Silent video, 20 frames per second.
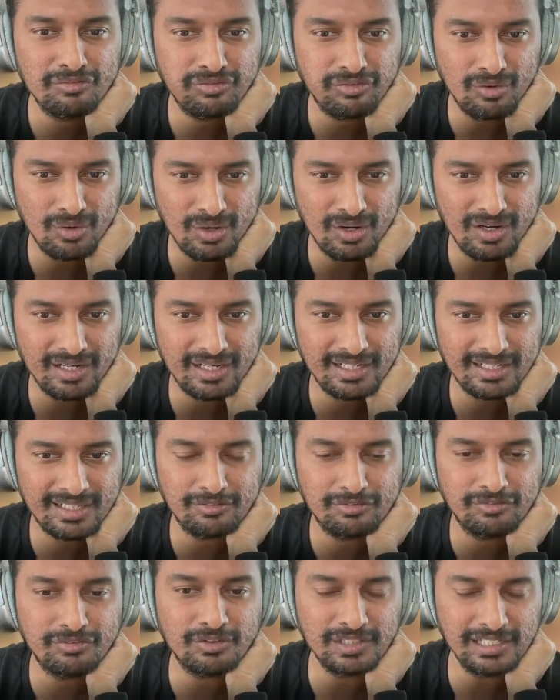for
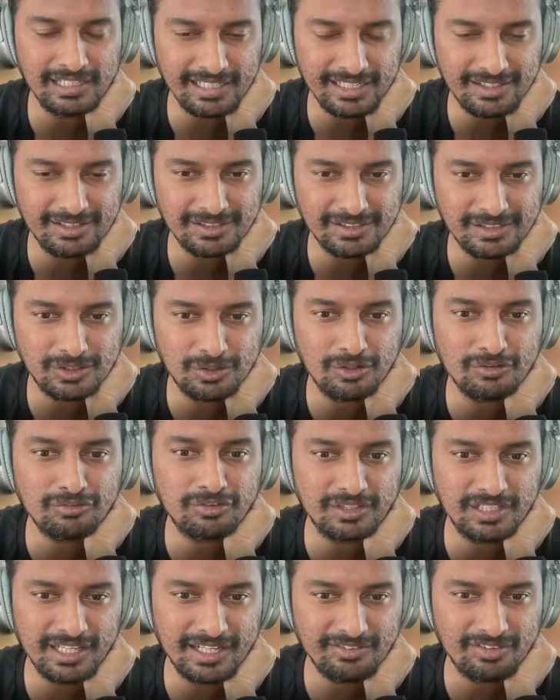the leaders or
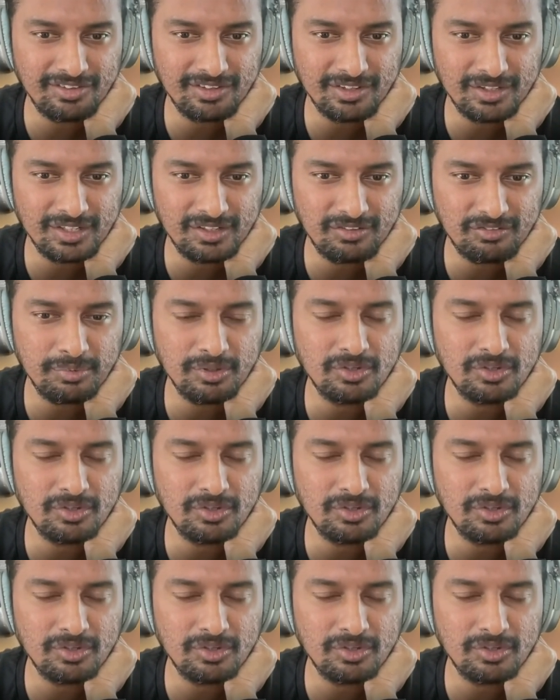for the executives?